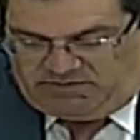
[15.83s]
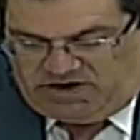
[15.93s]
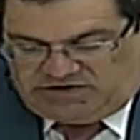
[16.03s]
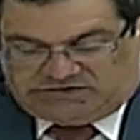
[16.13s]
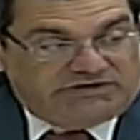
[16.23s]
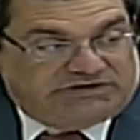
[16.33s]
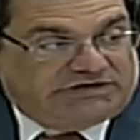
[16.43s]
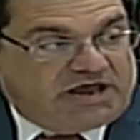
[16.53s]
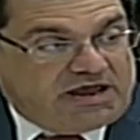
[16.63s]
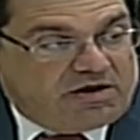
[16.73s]
Based on
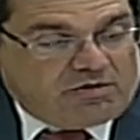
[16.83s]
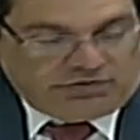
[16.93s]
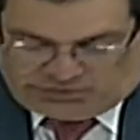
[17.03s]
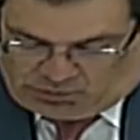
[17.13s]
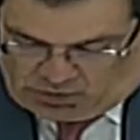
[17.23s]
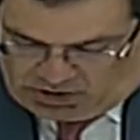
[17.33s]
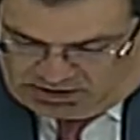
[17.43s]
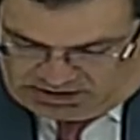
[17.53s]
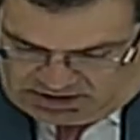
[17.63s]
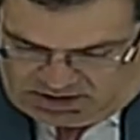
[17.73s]
GAO's
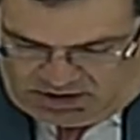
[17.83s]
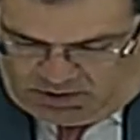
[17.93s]
work,